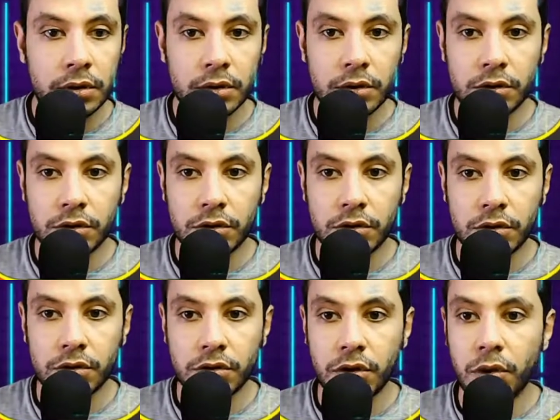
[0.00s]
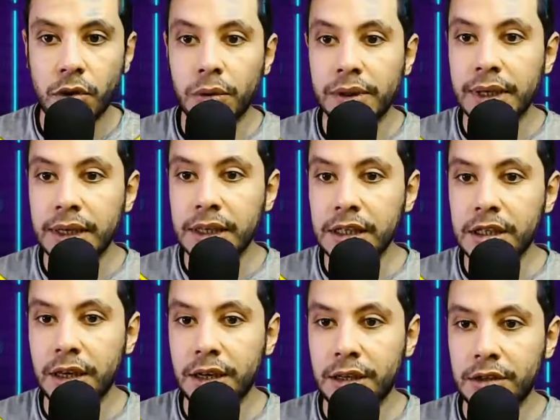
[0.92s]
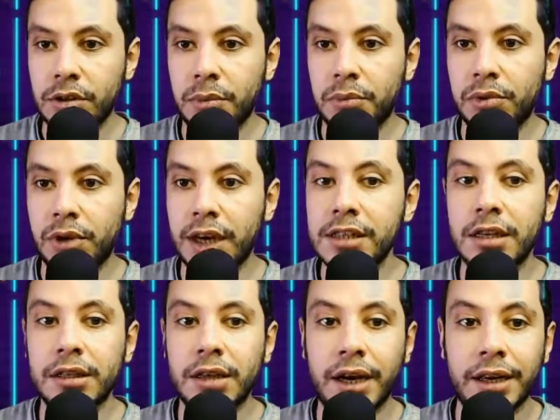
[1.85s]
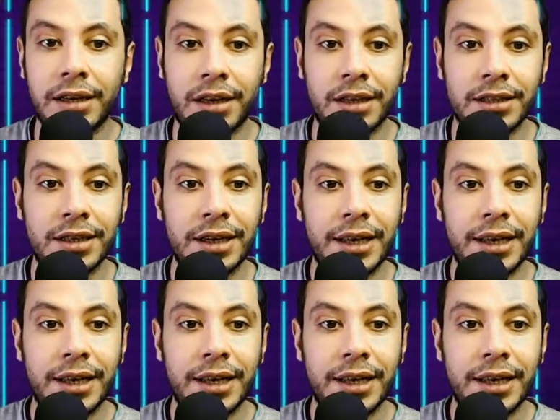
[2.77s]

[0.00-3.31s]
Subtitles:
So this is the price that I got.